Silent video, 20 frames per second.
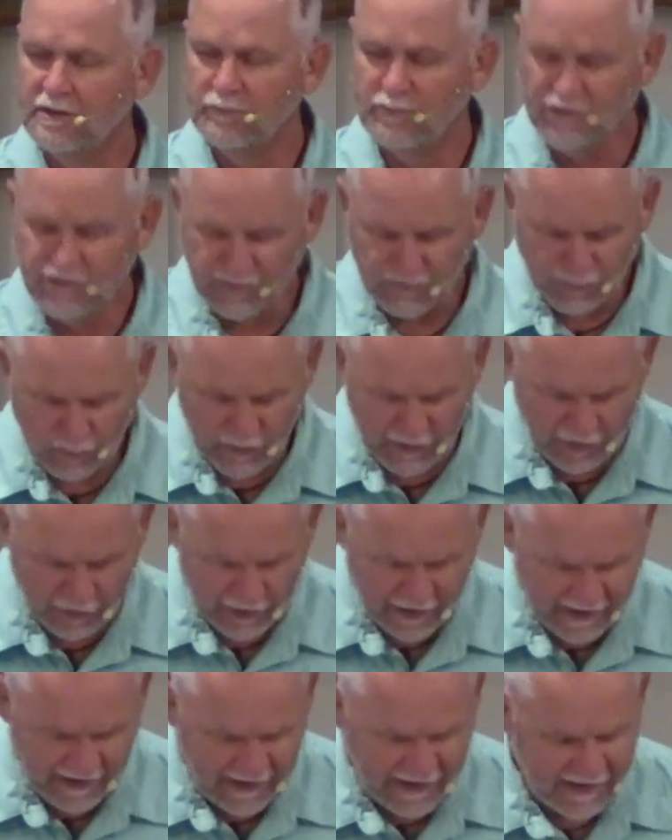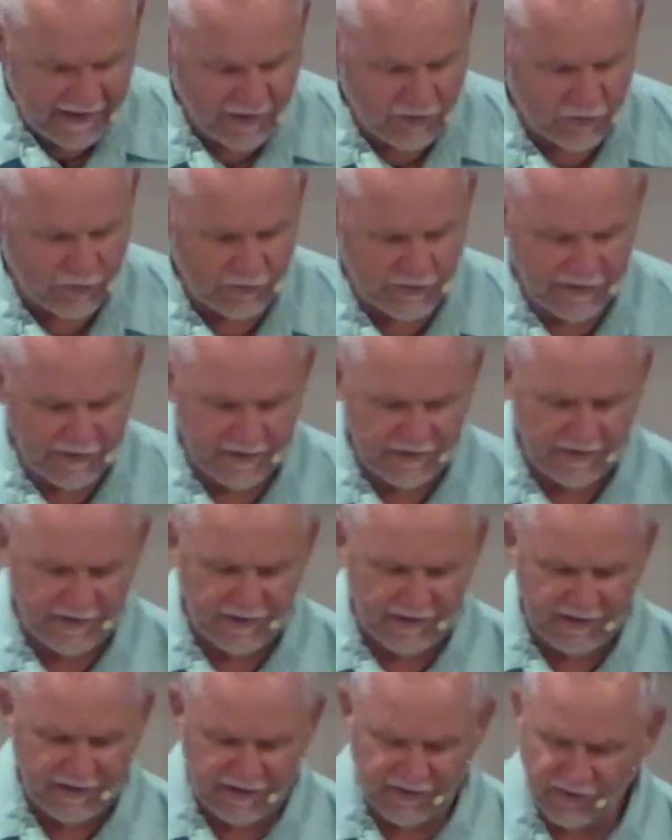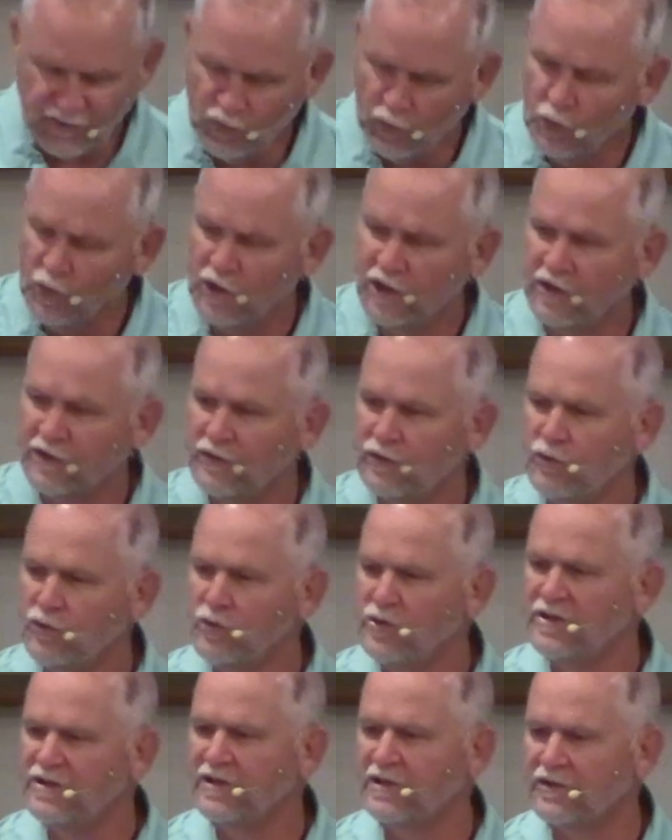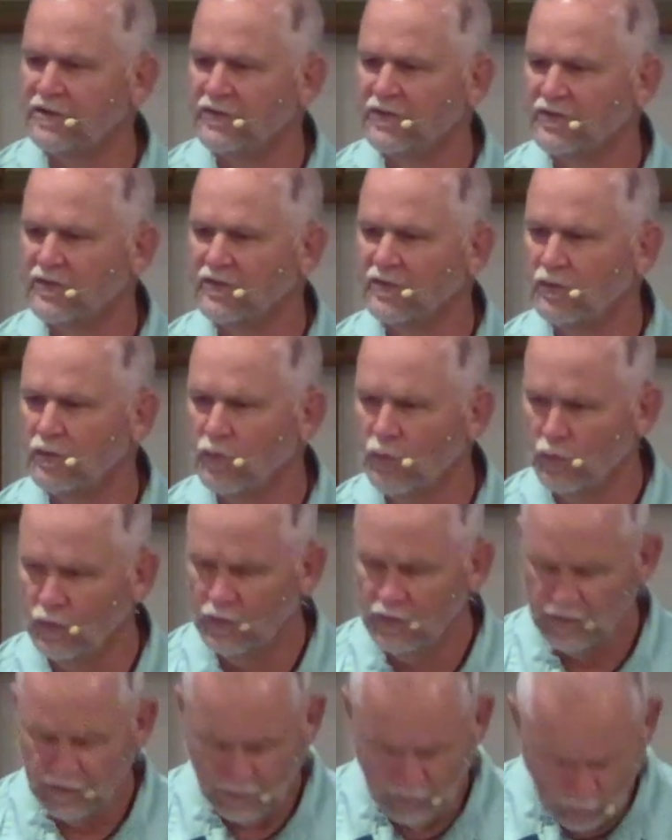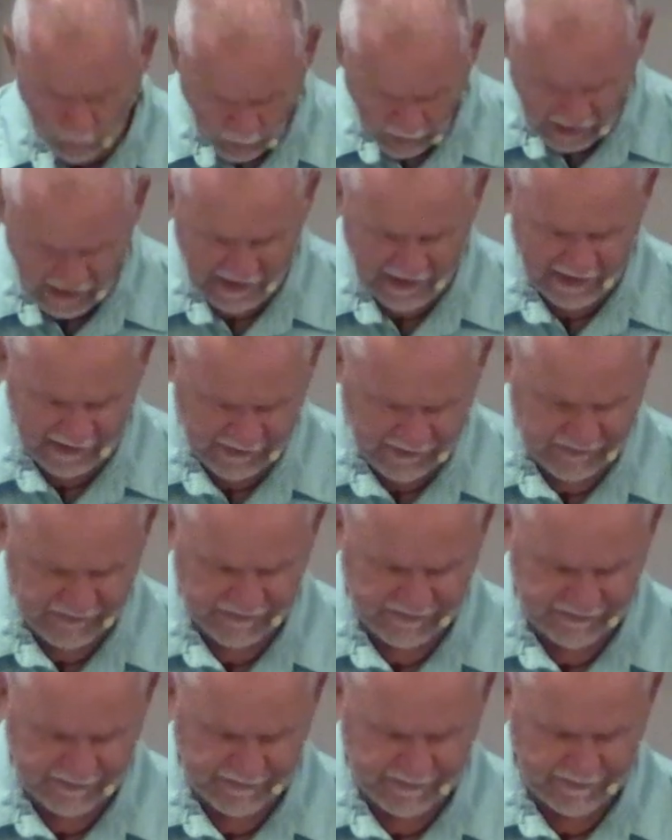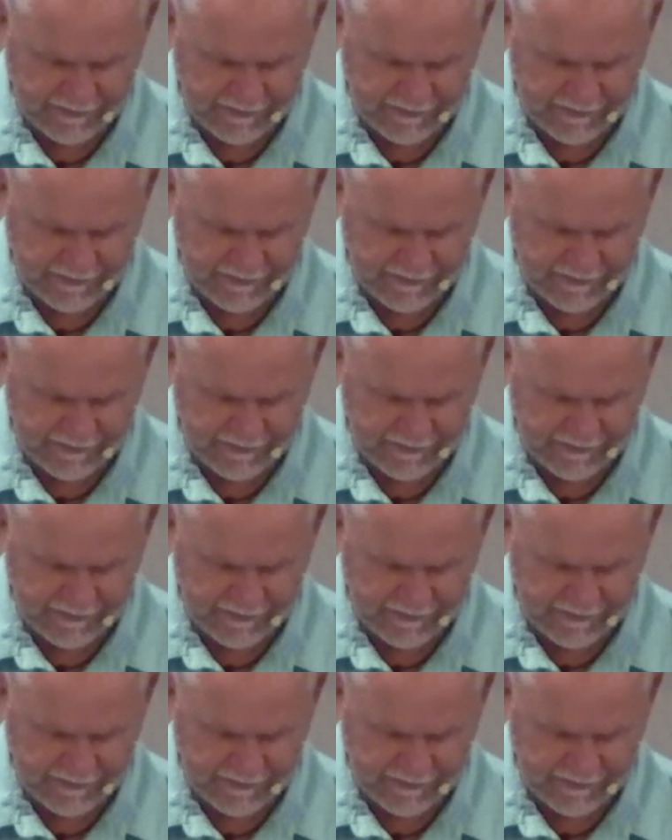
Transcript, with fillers: because we are anchored in the one who is wise.